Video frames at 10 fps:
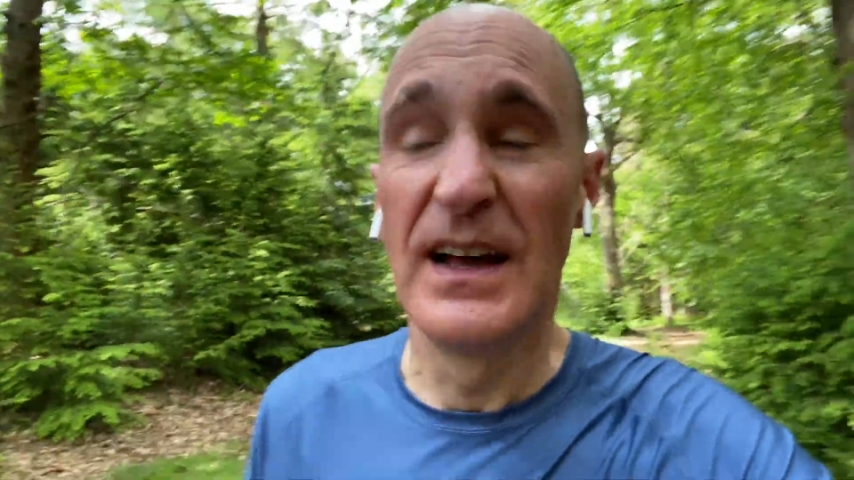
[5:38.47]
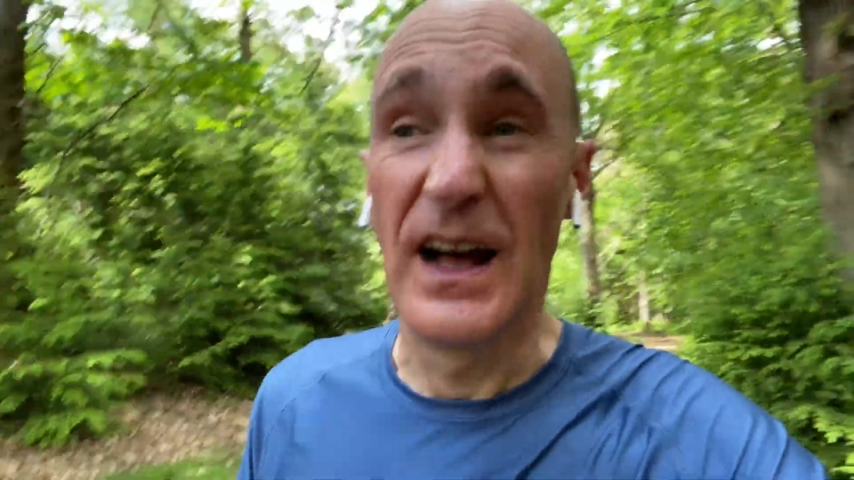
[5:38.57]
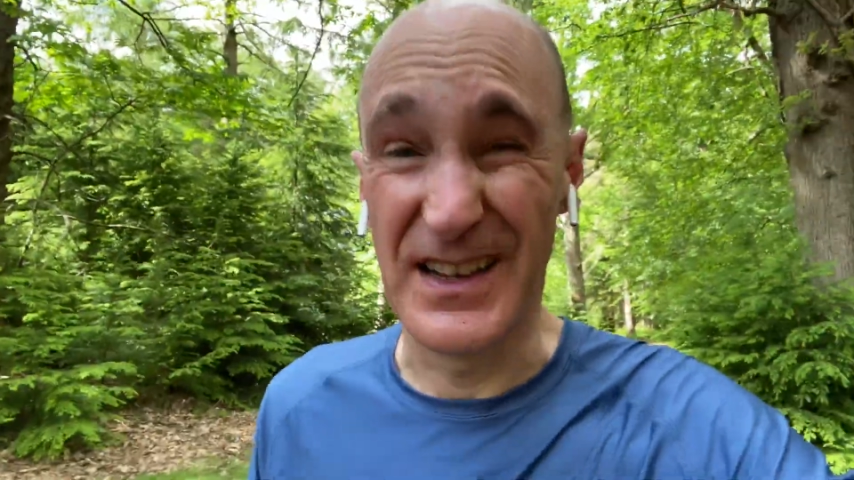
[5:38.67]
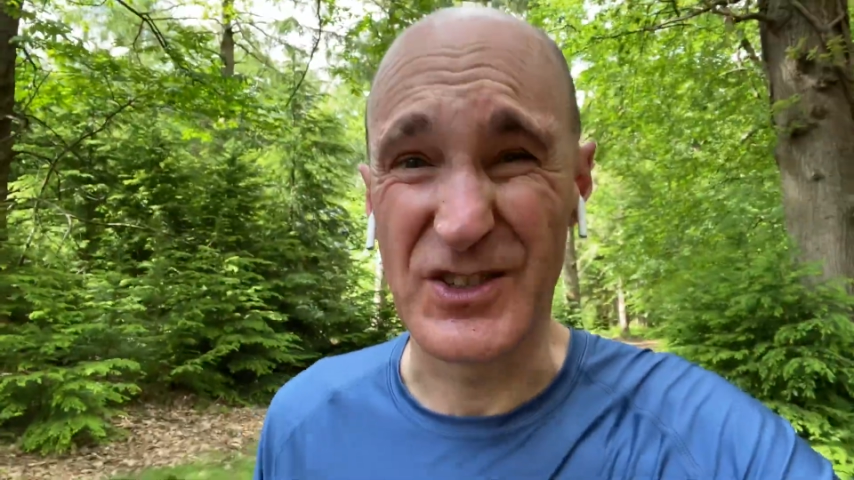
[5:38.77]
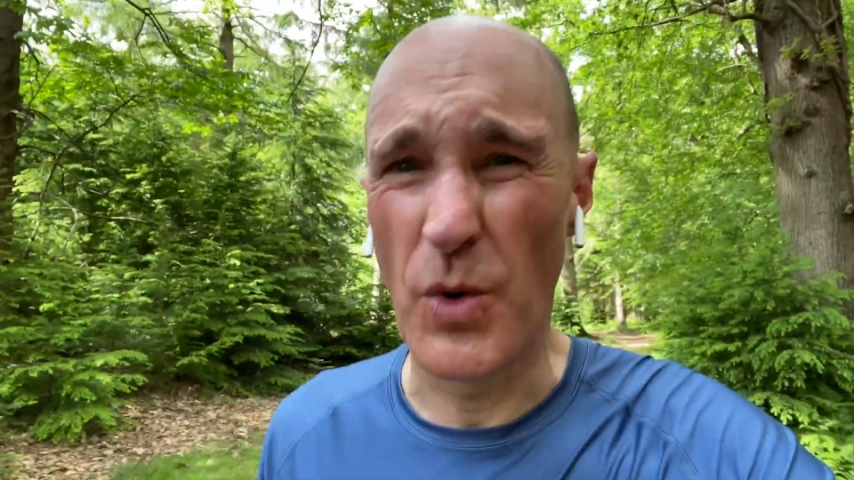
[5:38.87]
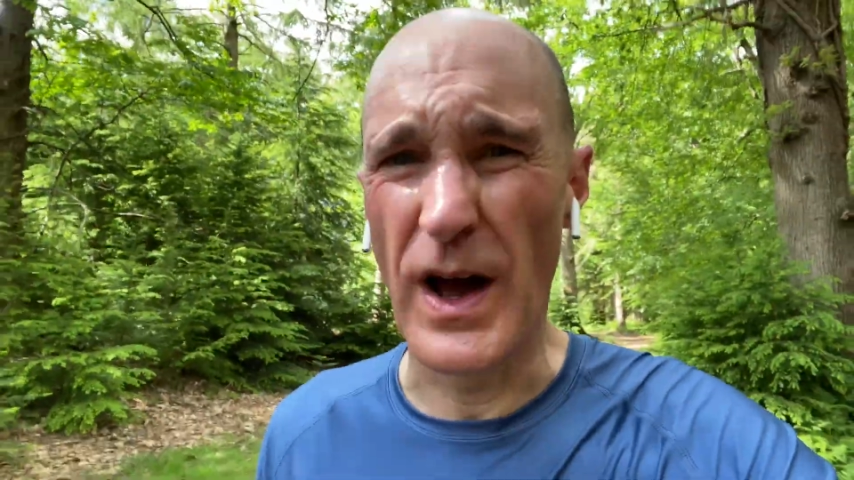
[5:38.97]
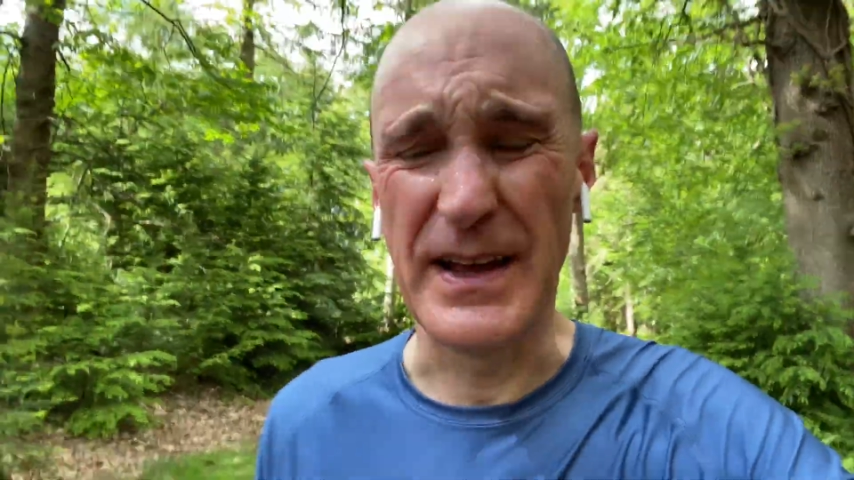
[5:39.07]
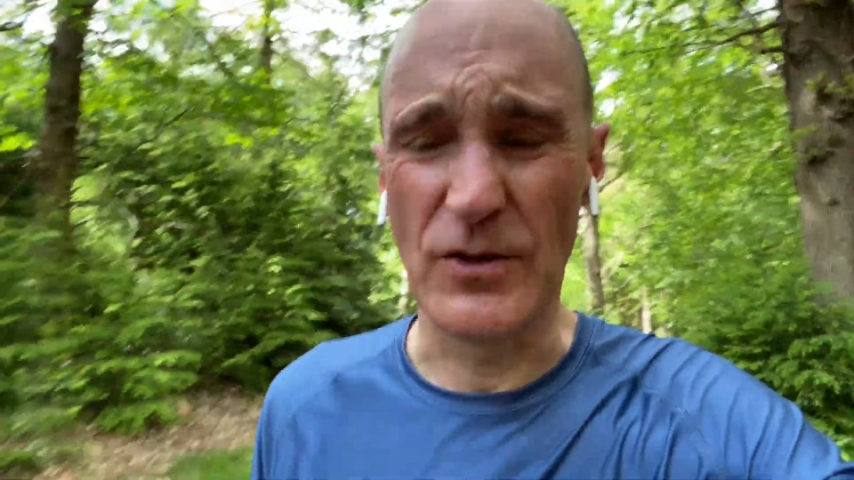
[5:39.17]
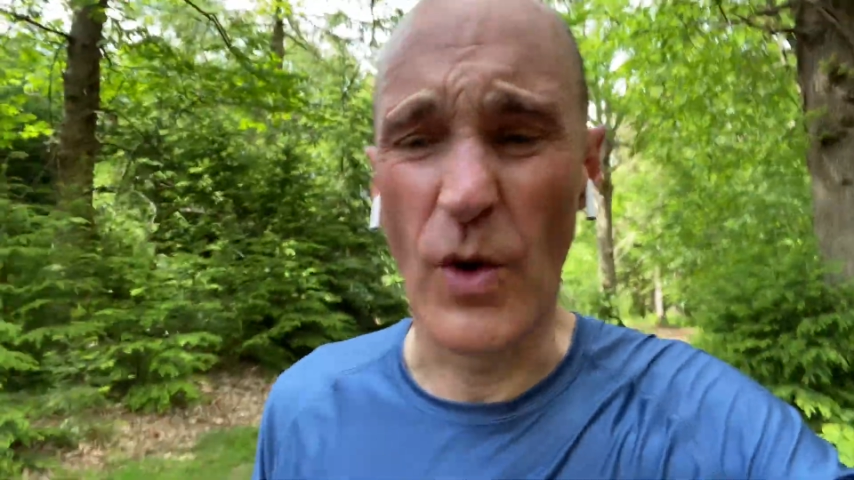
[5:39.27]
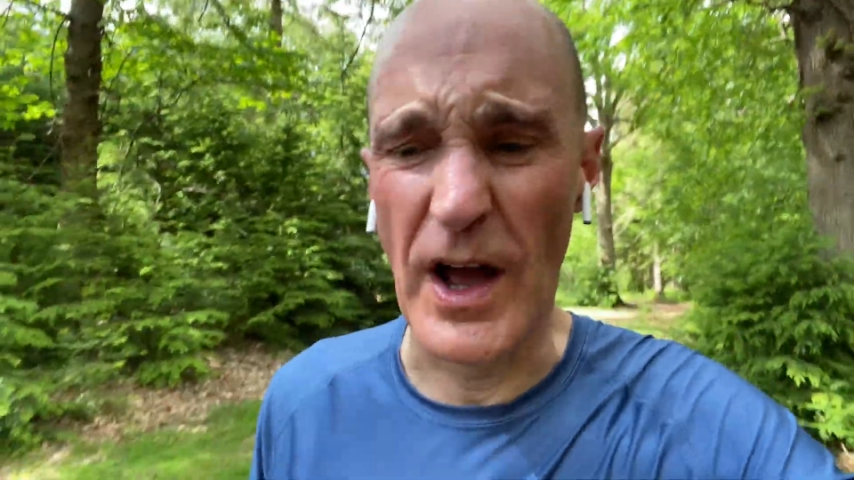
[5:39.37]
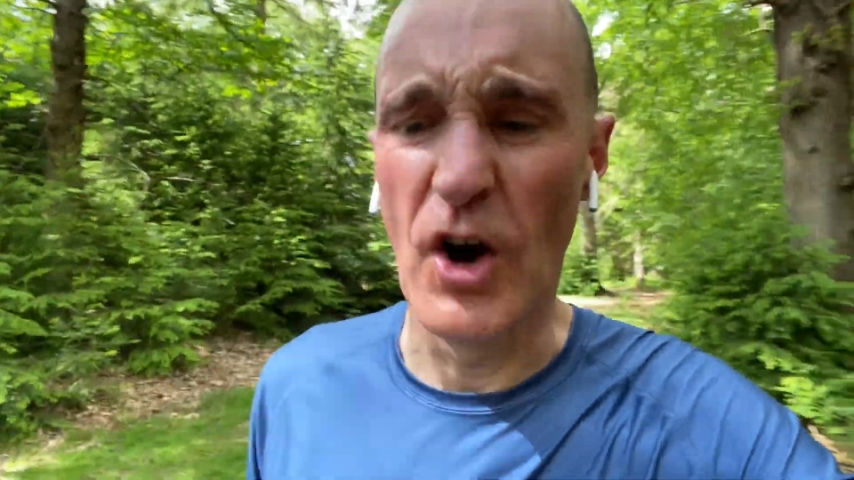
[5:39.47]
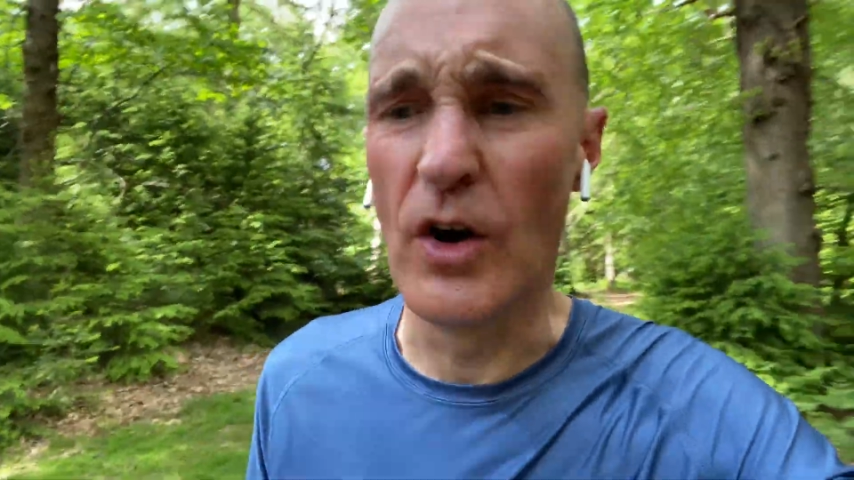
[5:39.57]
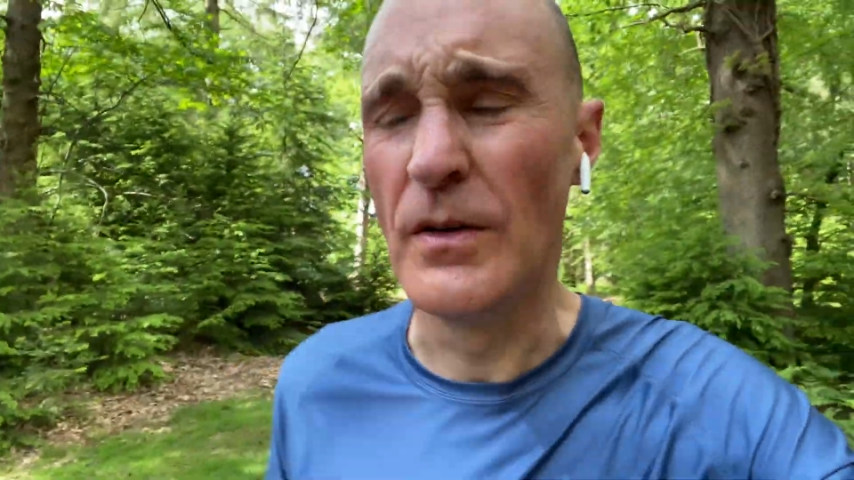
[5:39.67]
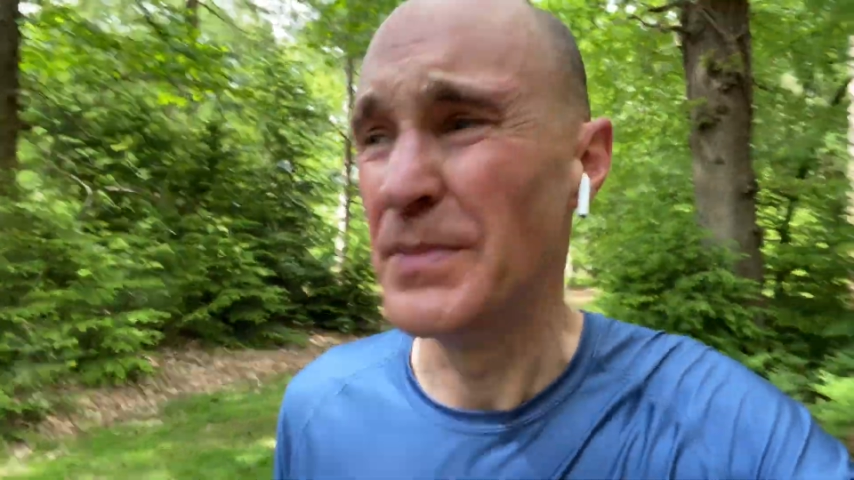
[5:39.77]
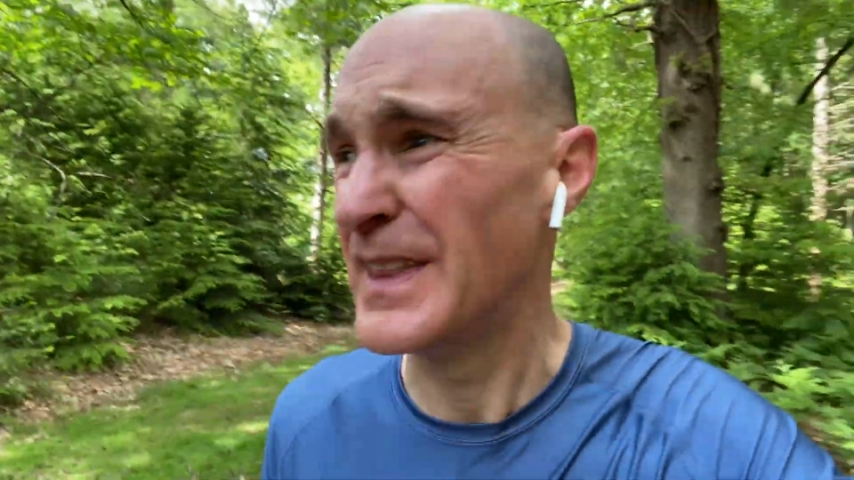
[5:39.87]
It's quite hot,
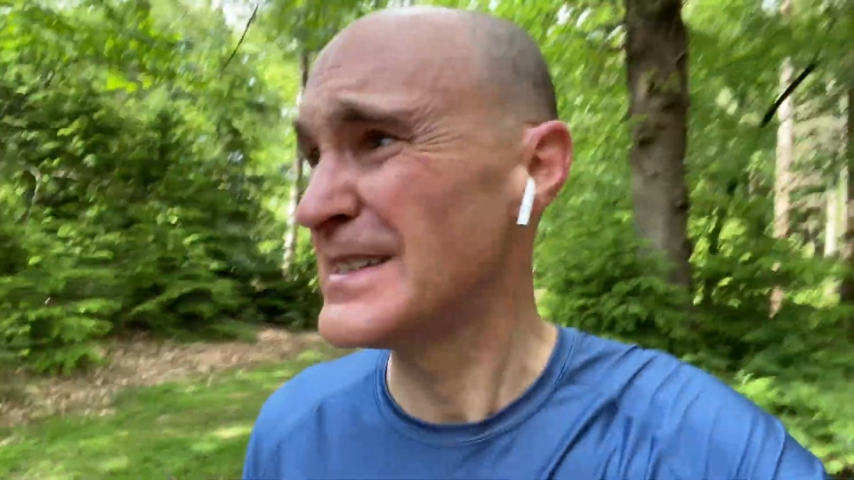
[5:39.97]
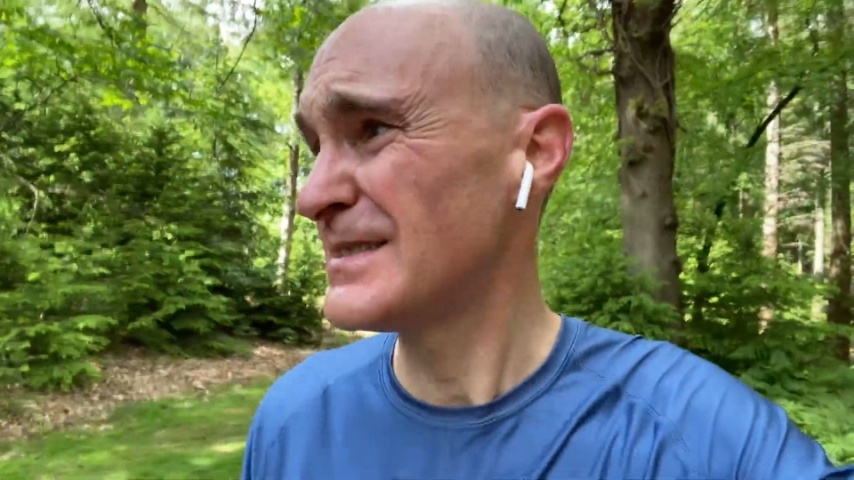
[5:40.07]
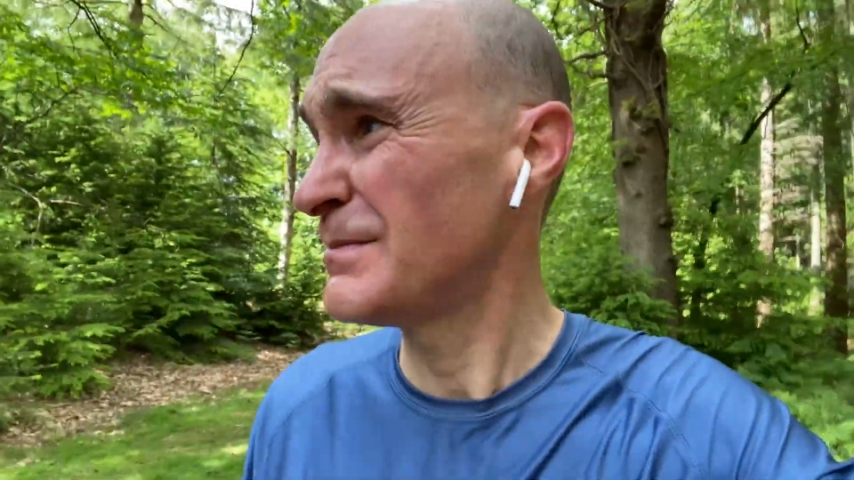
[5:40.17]
but there's,